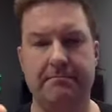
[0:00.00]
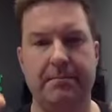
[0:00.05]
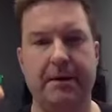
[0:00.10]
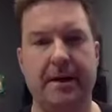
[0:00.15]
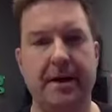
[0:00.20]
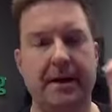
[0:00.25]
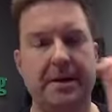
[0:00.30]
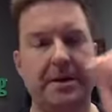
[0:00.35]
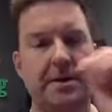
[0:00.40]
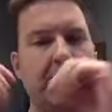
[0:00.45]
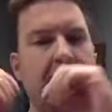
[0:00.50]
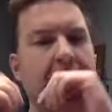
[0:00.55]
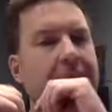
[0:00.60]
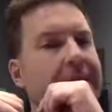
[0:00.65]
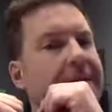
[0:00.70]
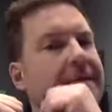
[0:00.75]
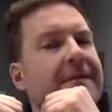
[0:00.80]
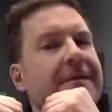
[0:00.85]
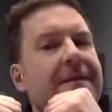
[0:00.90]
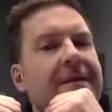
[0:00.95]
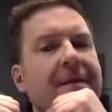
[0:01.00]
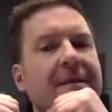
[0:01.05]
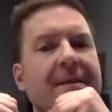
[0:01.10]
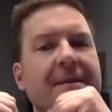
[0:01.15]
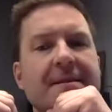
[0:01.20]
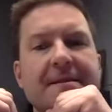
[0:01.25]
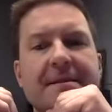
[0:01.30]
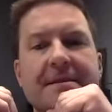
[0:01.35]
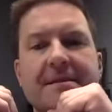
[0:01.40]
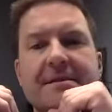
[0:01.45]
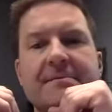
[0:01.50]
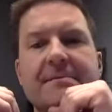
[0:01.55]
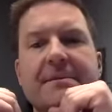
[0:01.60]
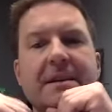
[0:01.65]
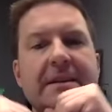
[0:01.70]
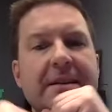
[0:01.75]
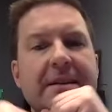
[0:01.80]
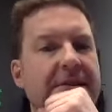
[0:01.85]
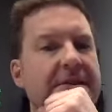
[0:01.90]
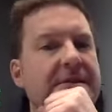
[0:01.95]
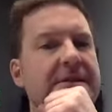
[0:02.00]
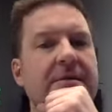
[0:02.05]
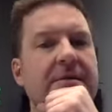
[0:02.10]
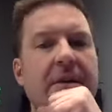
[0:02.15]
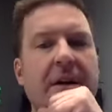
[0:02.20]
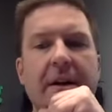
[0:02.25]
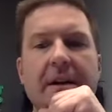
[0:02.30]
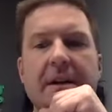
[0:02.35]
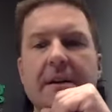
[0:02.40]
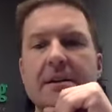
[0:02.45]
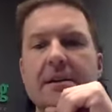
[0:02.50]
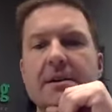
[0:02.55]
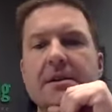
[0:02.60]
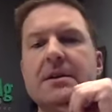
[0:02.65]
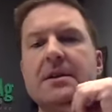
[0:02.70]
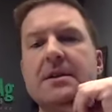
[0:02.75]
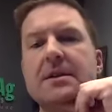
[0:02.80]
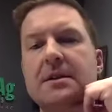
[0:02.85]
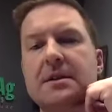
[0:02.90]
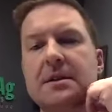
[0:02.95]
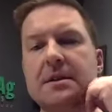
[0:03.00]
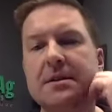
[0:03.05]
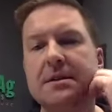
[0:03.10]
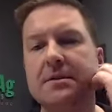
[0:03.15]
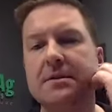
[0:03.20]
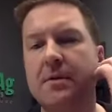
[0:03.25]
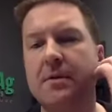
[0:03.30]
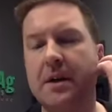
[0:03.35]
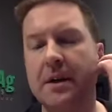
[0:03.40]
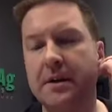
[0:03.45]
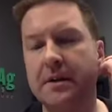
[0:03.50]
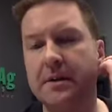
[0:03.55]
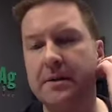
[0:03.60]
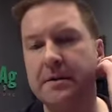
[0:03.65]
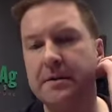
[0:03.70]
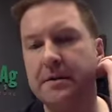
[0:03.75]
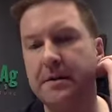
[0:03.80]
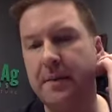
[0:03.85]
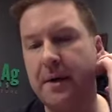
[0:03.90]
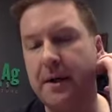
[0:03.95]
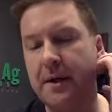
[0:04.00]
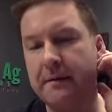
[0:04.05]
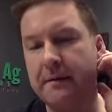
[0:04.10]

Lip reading: pie chart for decision making is the water and the topography?